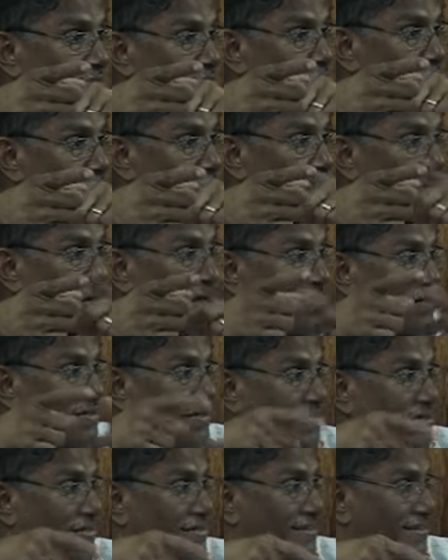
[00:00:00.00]
is what
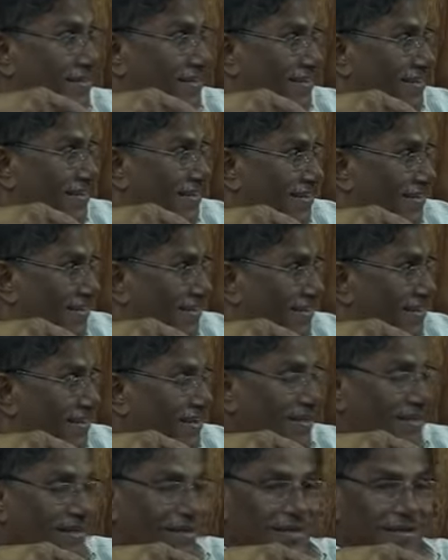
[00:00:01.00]
makes it
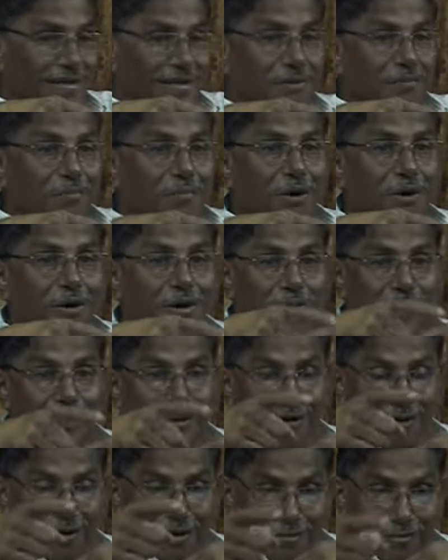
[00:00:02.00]
moral
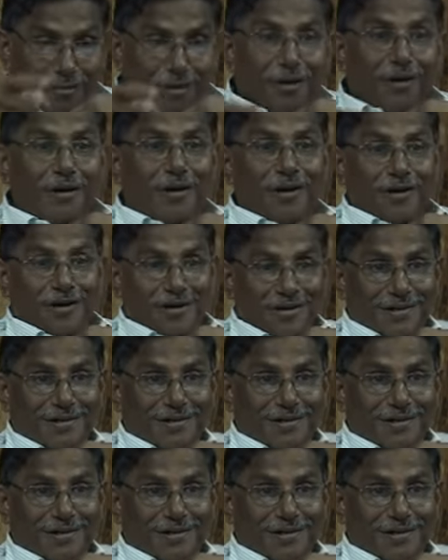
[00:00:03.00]
or immoral.